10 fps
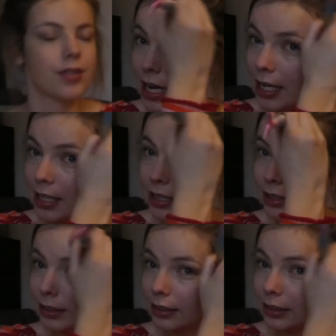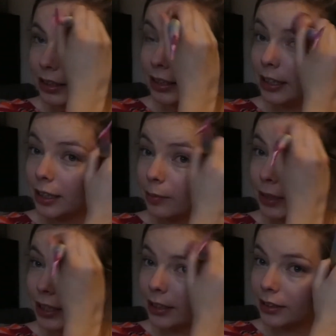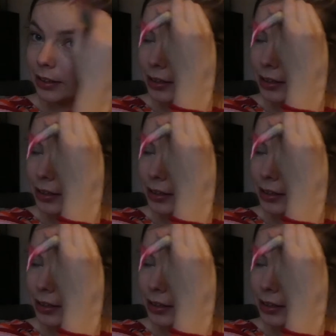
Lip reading: And a little bit